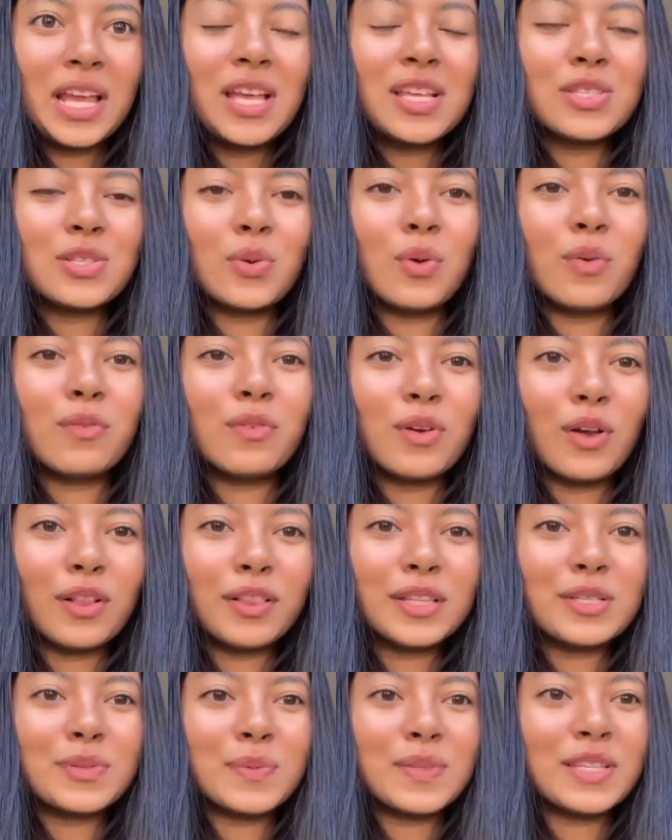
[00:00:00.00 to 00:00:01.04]
So overall,
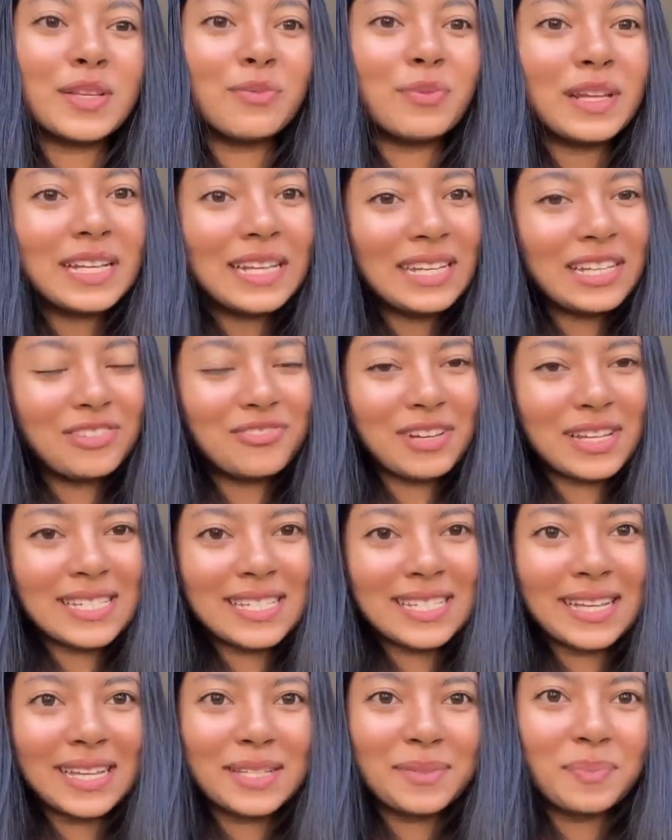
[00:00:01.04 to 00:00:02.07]
this was a really
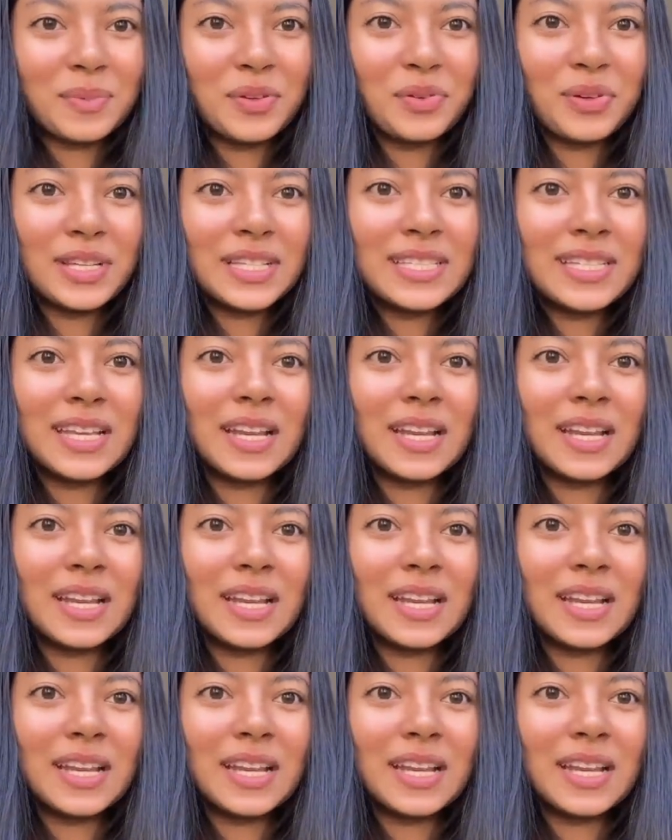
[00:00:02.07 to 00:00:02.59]
interesting experience,